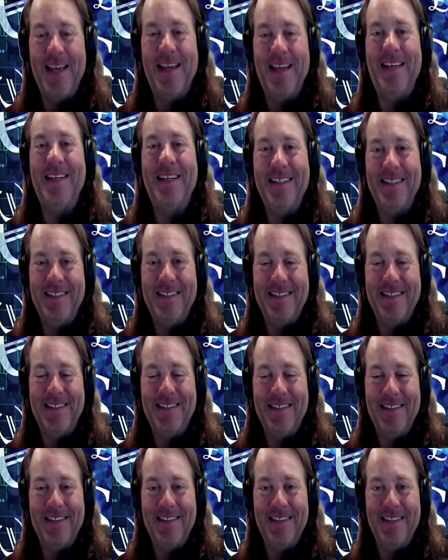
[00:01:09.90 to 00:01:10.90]

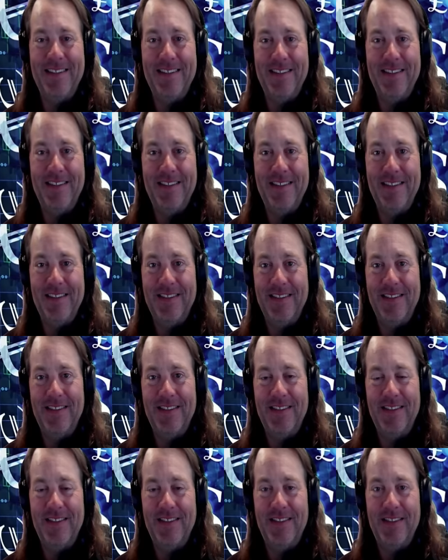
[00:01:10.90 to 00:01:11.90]

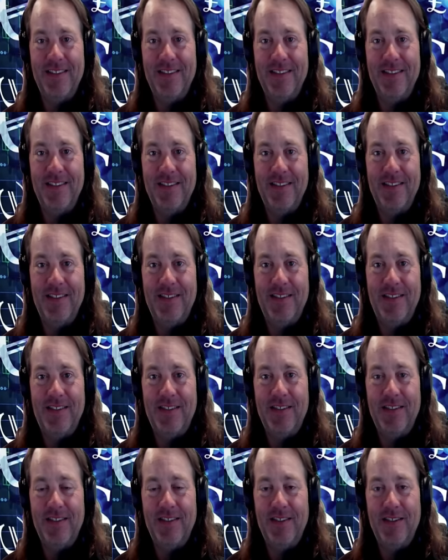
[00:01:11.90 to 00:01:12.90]

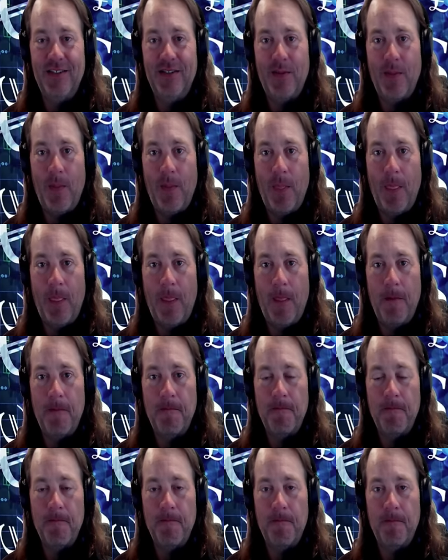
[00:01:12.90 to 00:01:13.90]

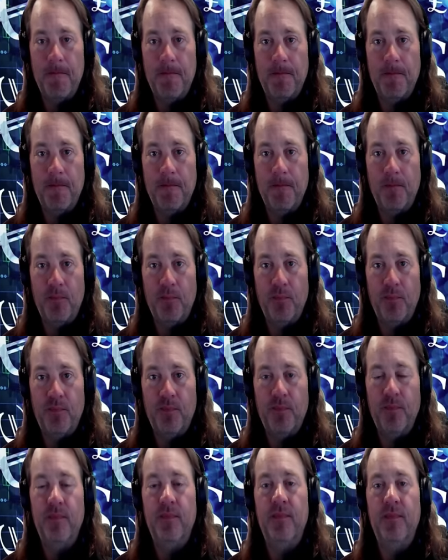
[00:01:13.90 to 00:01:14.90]

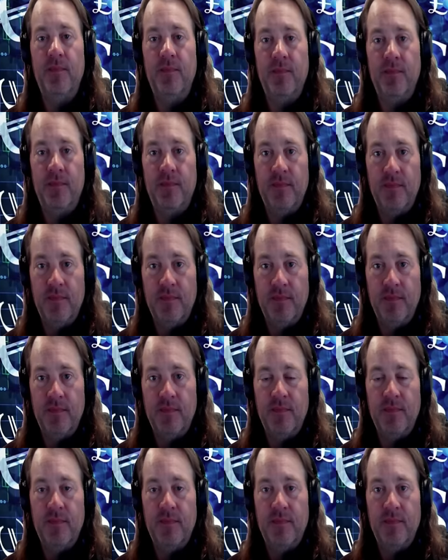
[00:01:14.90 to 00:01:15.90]

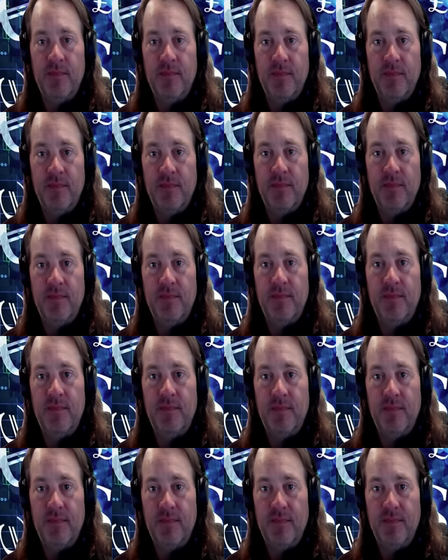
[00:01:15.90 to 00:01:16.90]

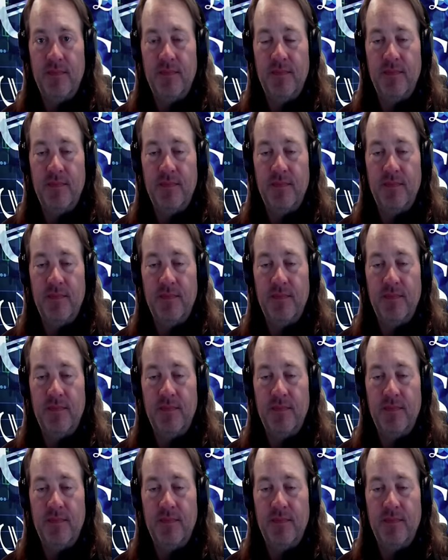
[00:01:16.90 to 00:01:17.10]
No words are spoken by the person on screen.